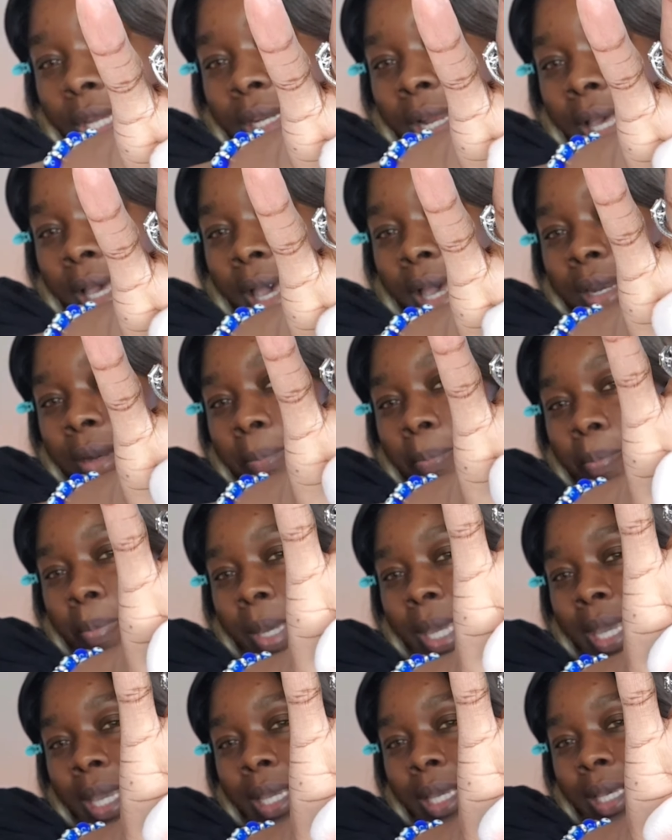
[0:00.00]
kind of
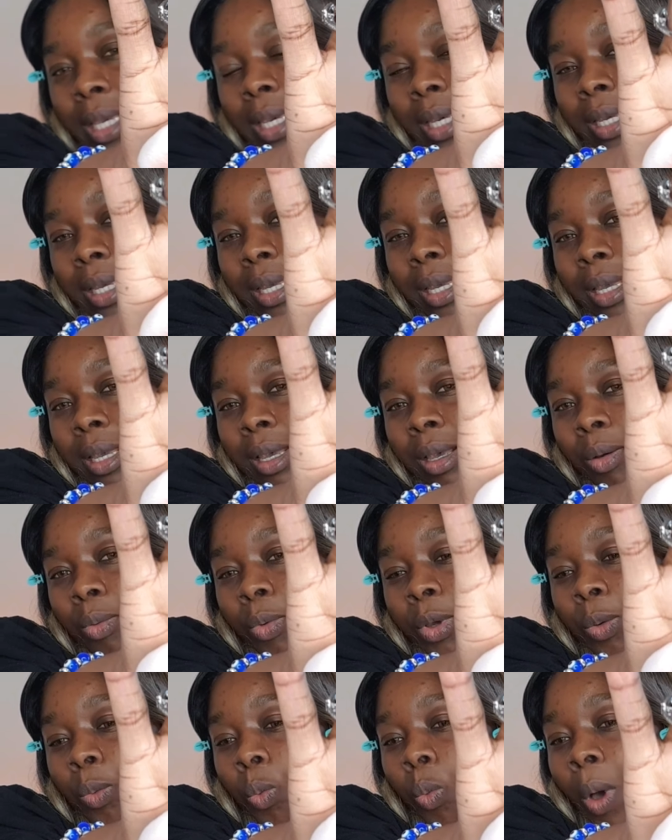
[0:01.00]
pink
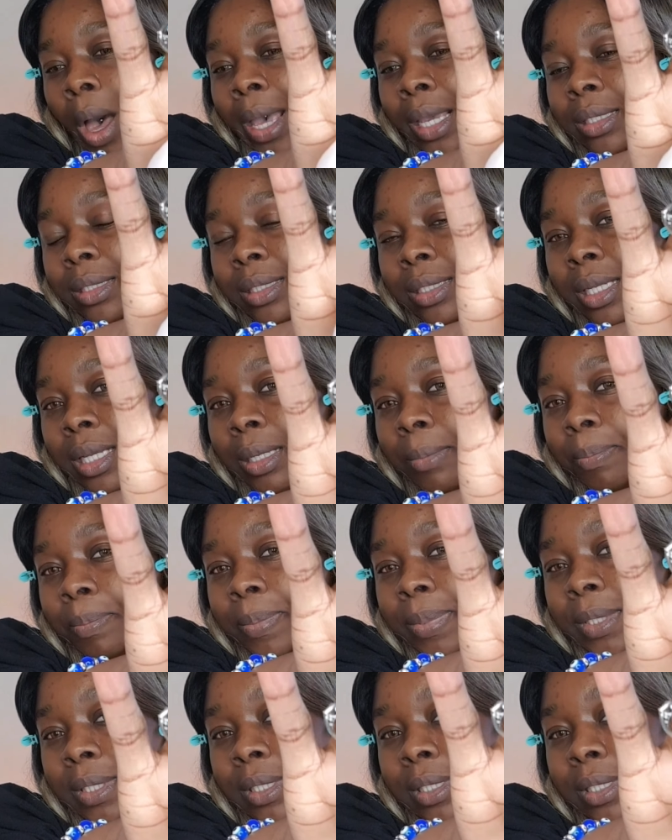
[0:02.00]
with white tips.